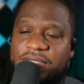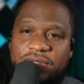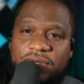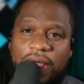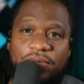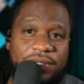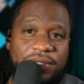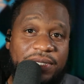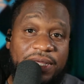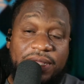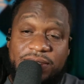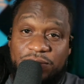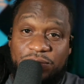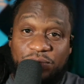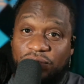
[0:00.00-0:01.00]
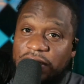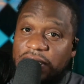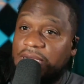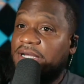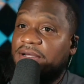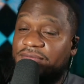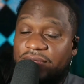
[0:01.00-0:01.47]
So I would get some
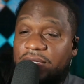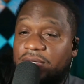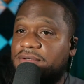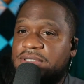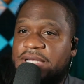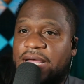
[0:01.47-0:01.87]
really good views.